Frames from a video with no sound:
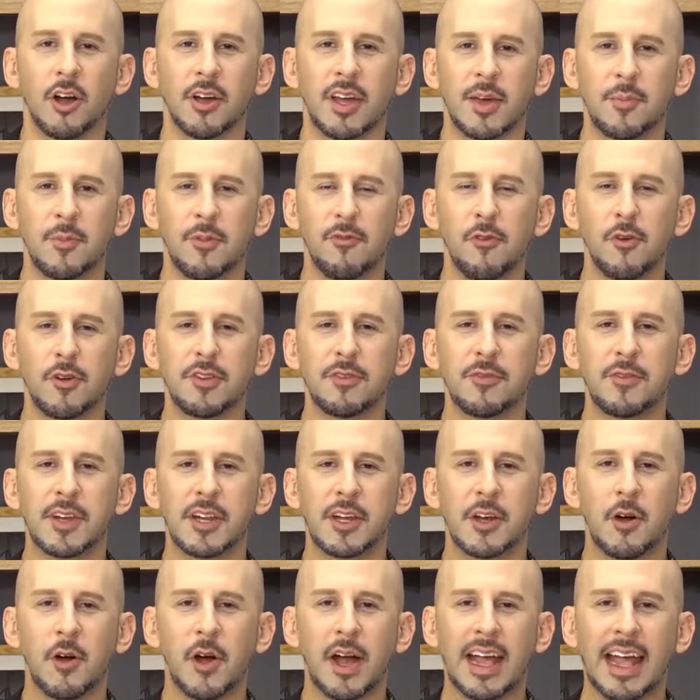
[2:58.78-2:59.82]
Okay, before the
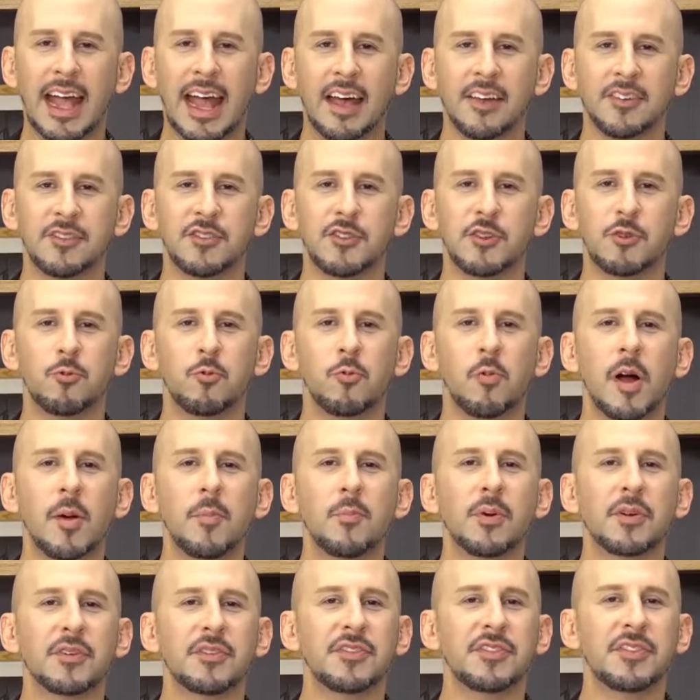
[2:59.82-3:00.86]
video, I asked you what